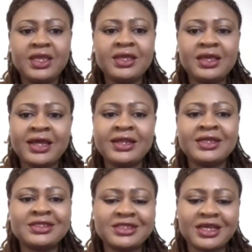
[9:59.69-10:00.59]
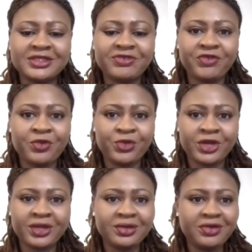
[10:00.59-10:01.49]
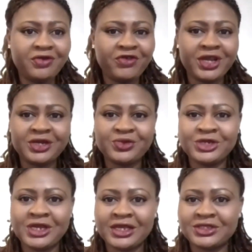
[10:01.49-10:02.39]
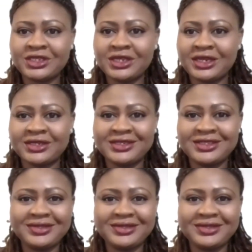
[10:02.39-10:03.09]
in Ghana's tax framework. Fred, would you like to take that?